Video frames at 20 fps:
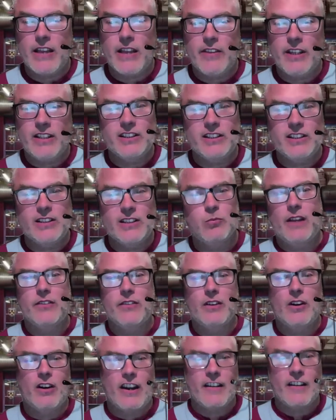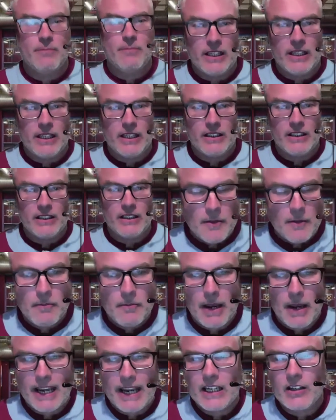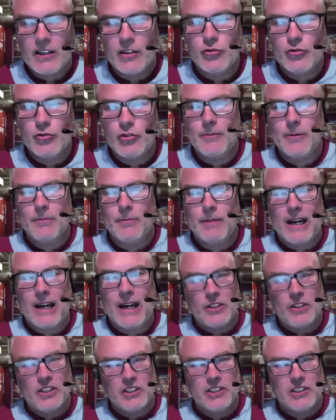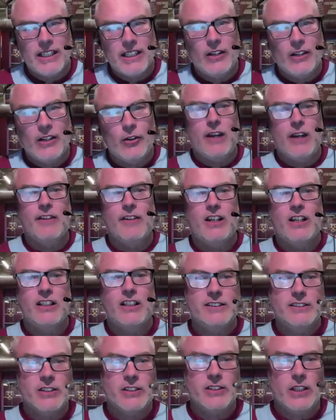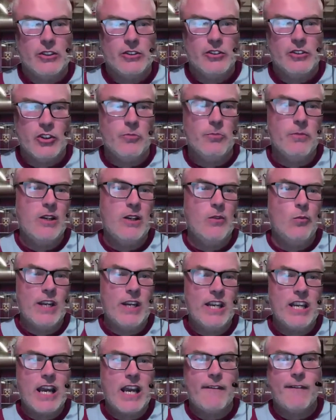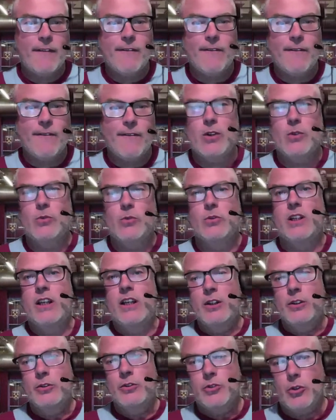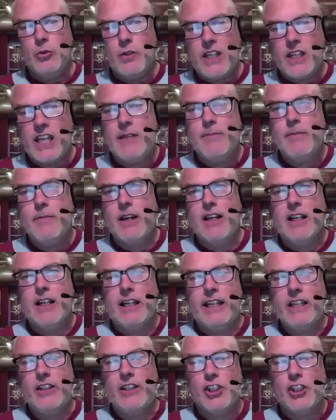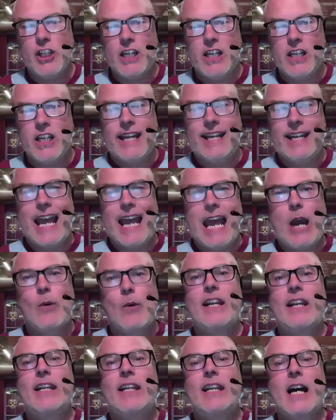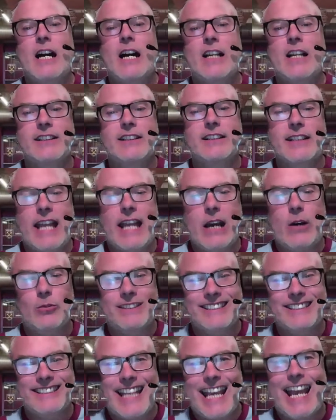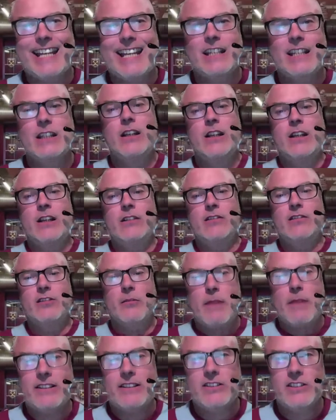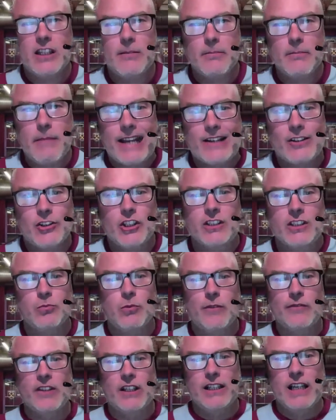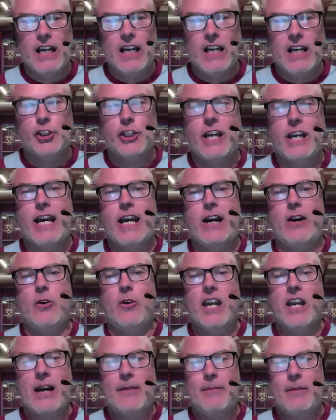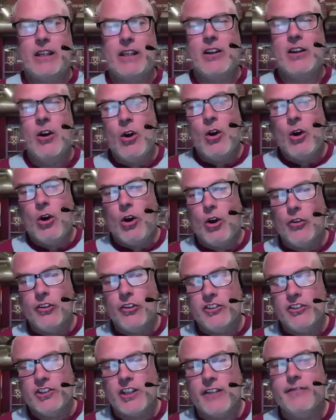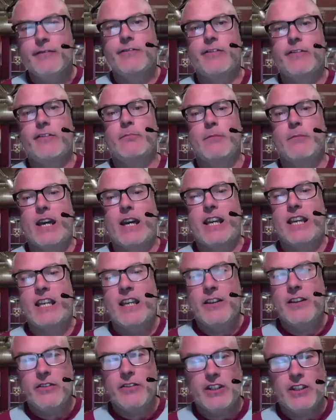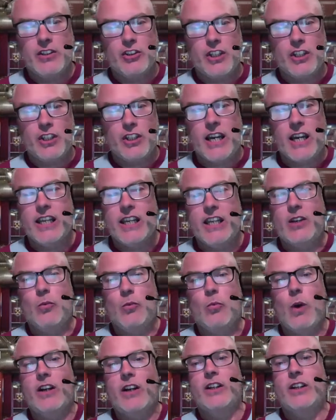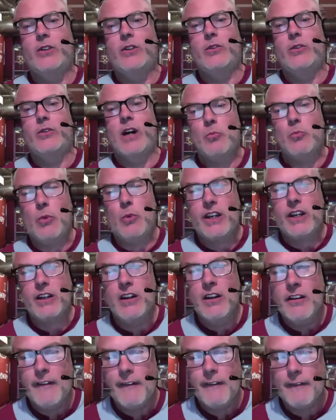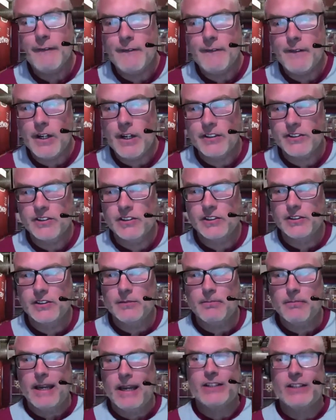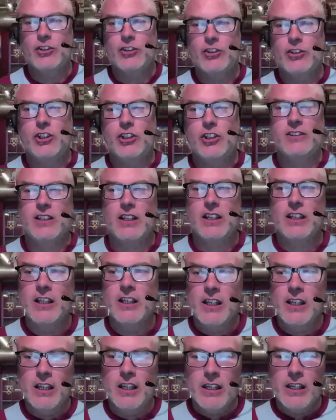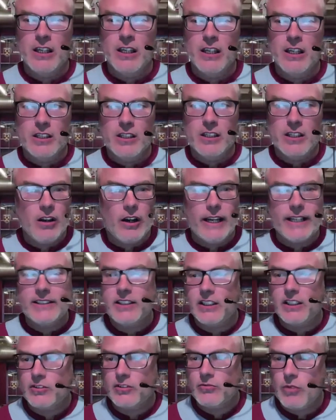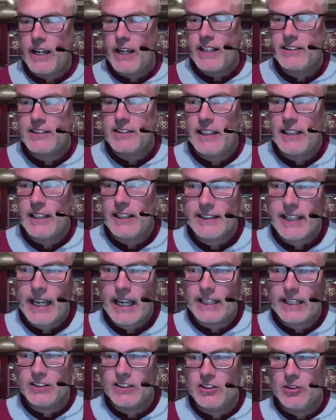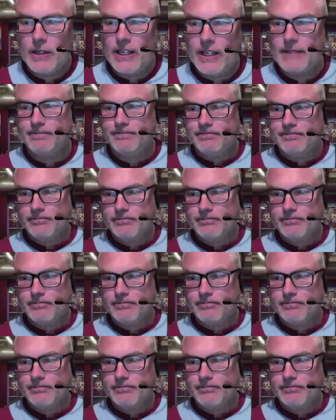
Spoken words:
And this is one that I've been banging the drum about, which is a little bit of a concern to me. We have failed to keep a clean sheet in our last now 10 domestic matches, with the last shutout coming on the 7th of May this year in a 1-0 home win versus Manchester United. Right, so let's get into it.